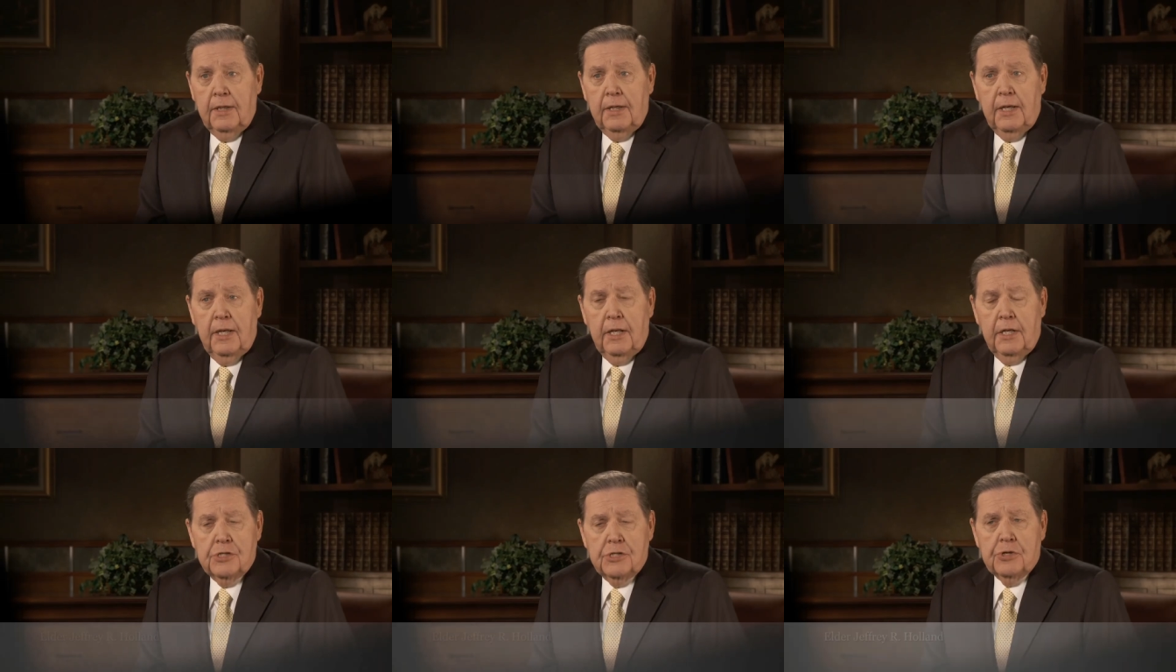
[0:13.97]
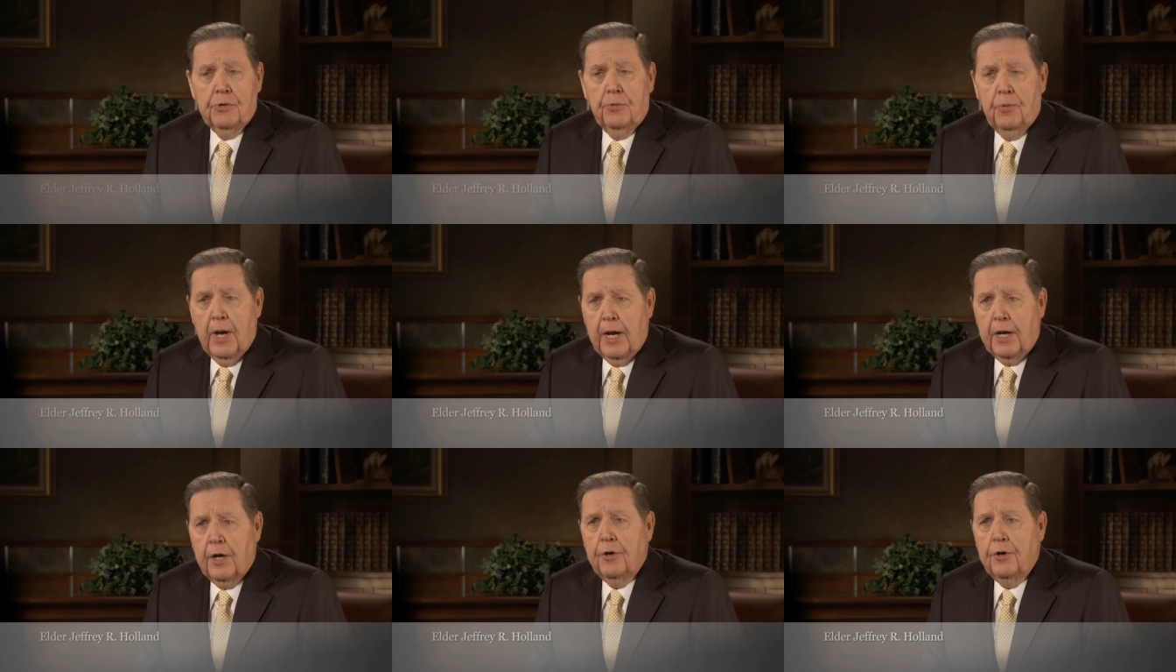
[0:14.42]
It is a
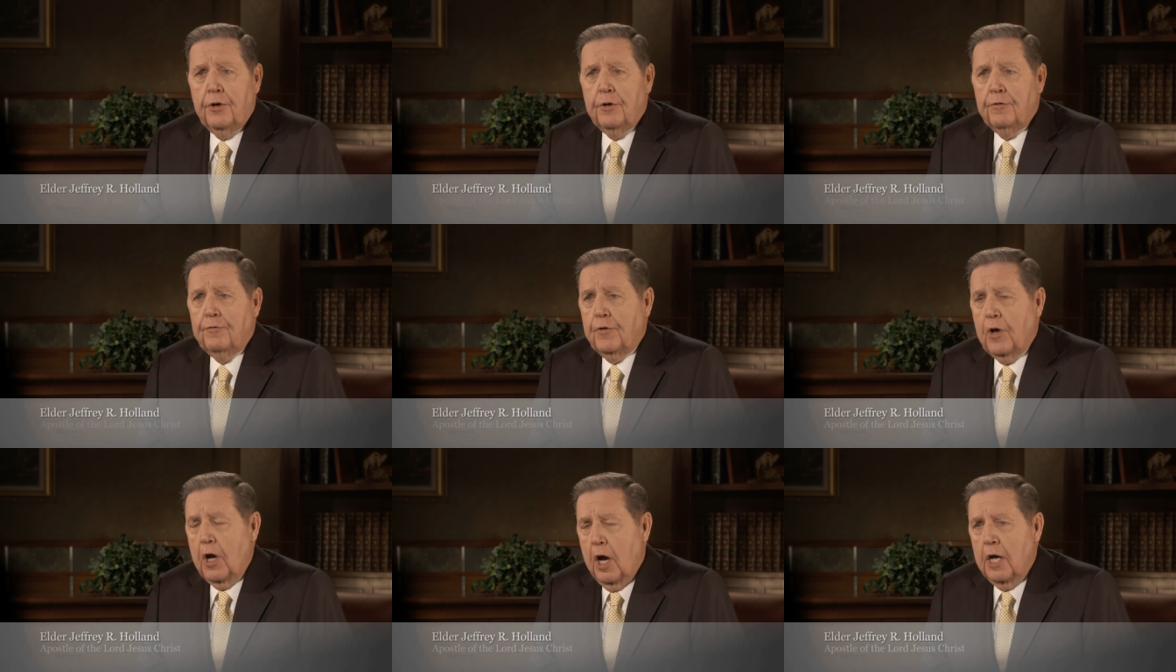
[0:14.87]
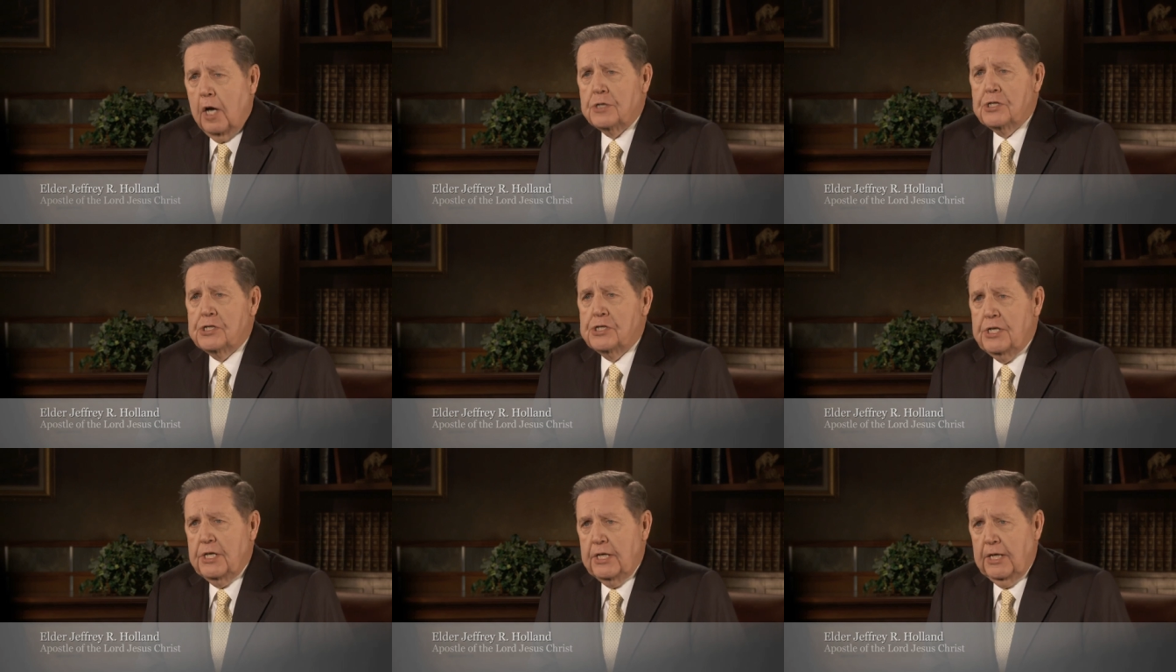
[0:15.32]
record of
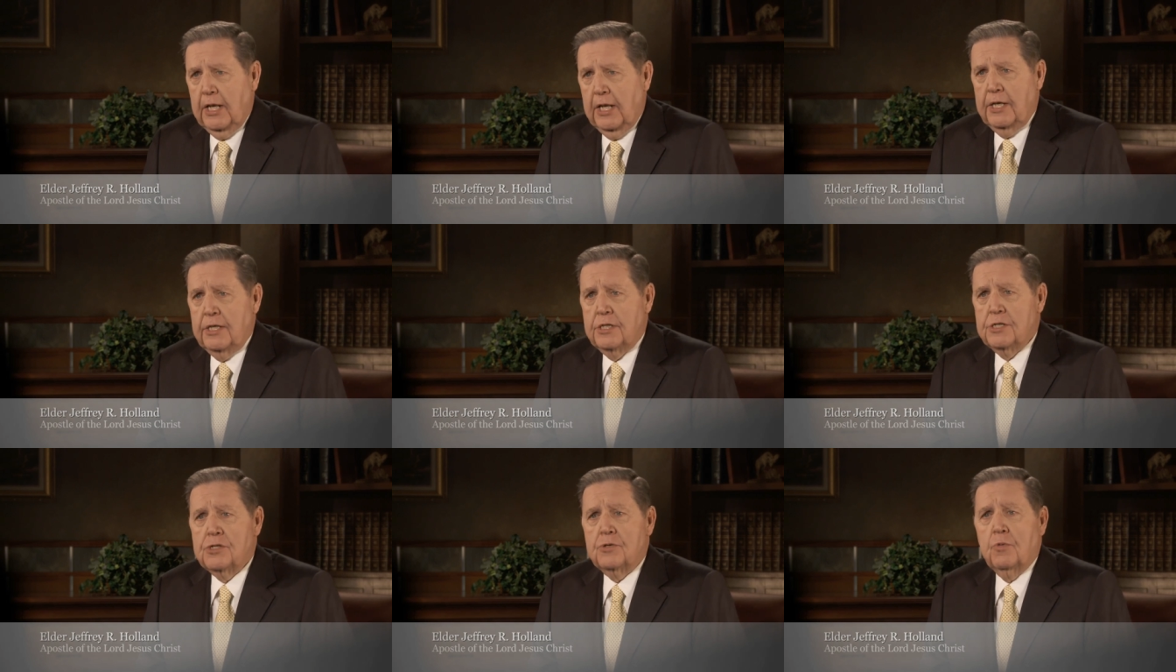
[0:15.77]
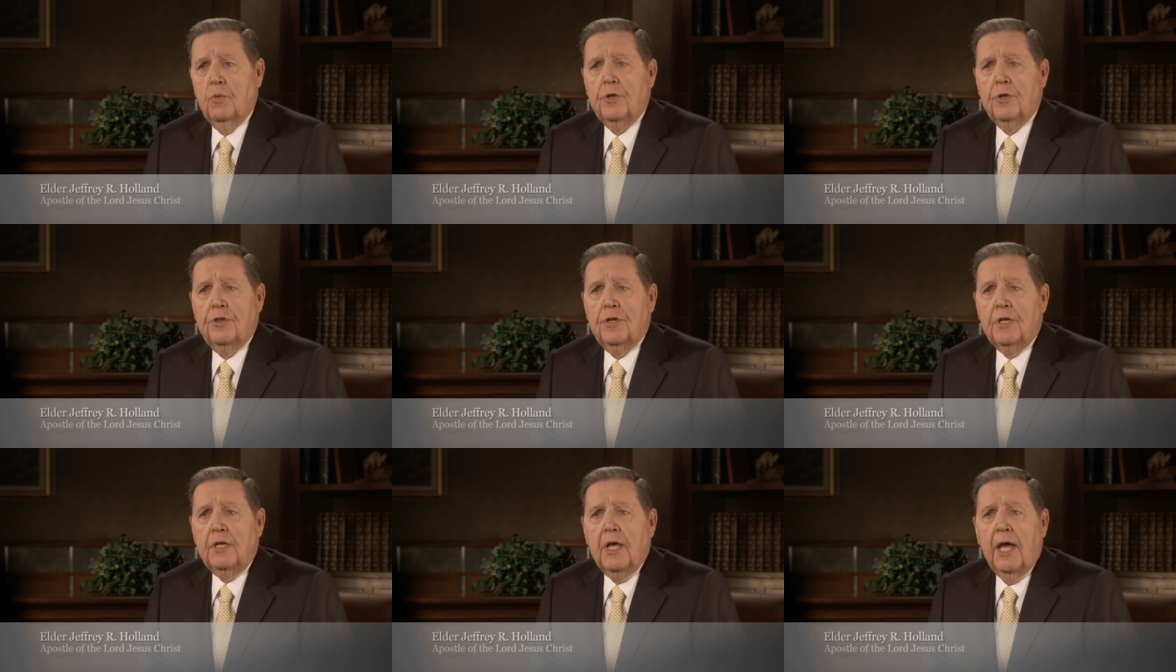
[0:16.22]
God's dealings
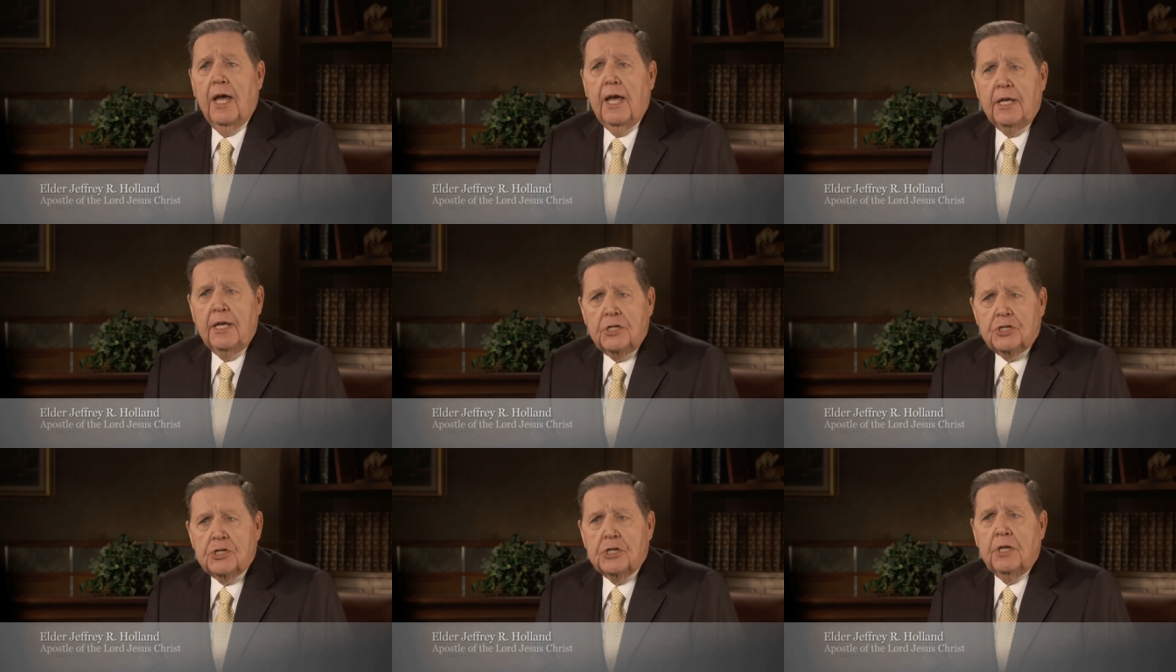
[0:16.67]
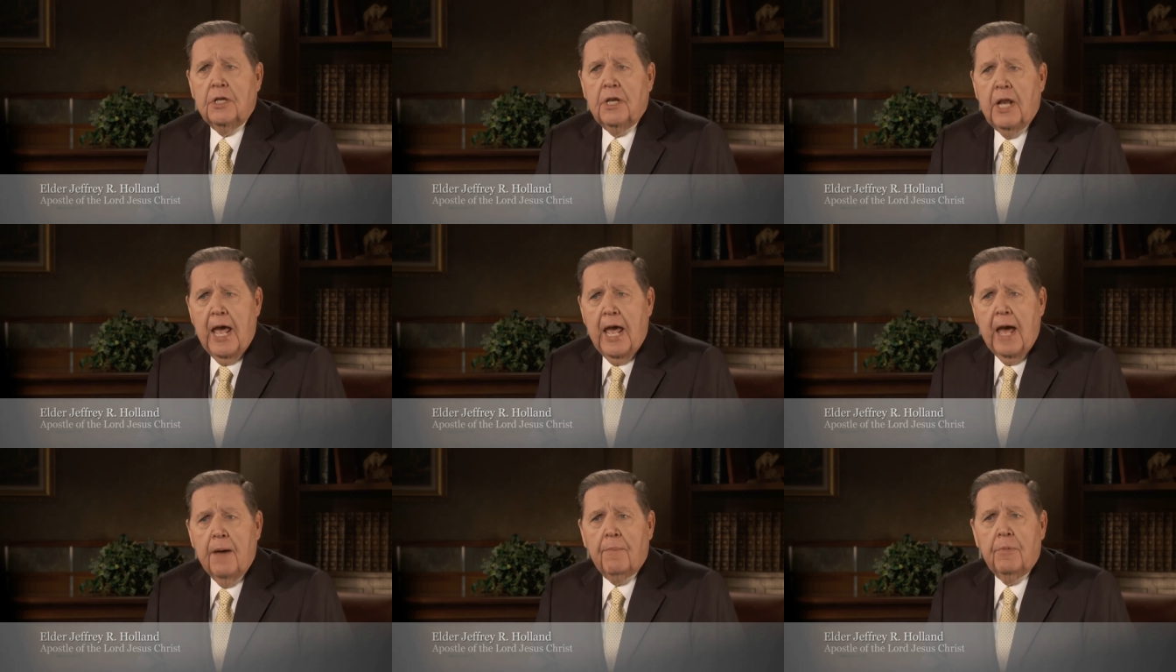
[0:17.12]
with the ancient
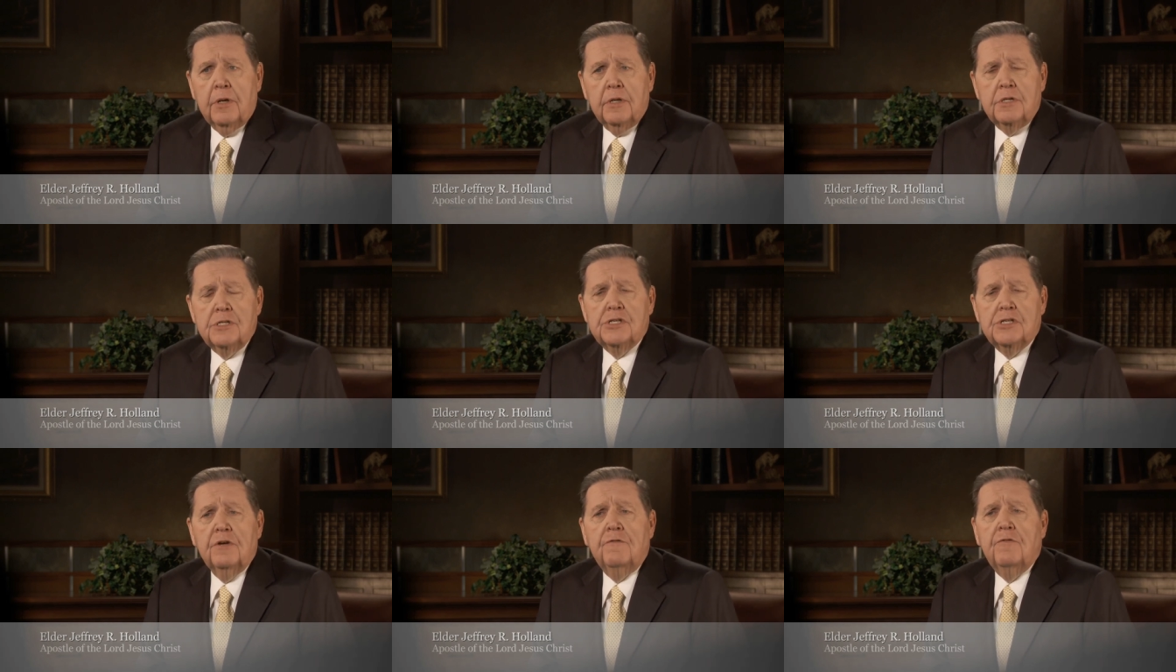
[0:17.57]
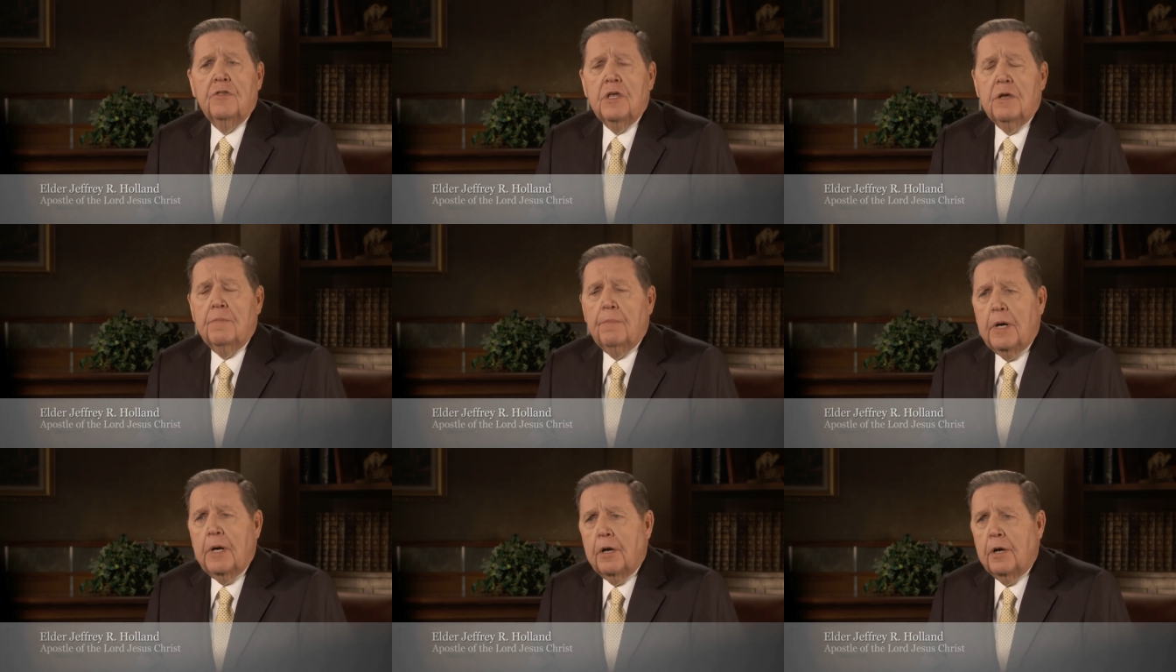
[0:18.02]
inhabitants of
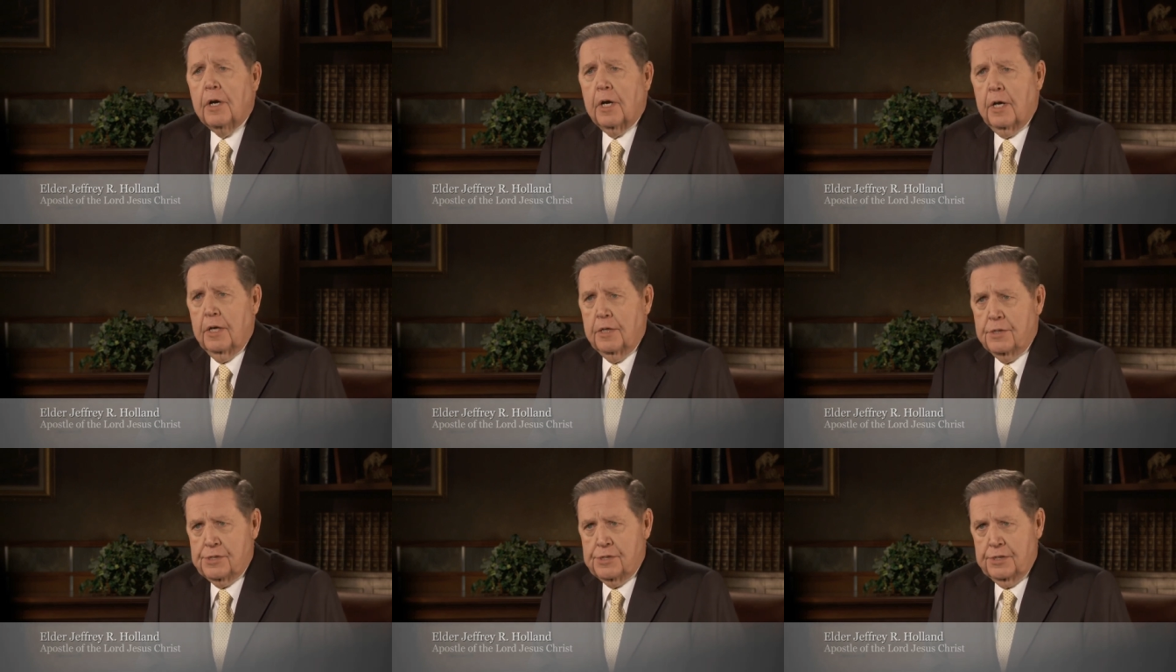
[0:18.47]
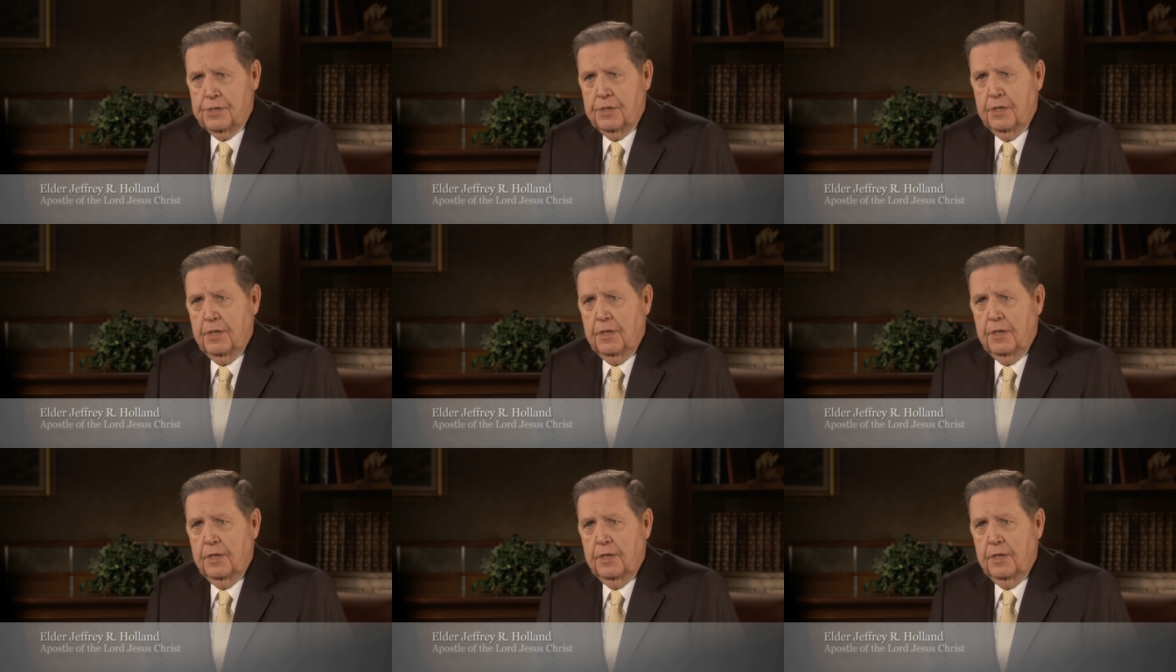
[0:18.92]
the Americas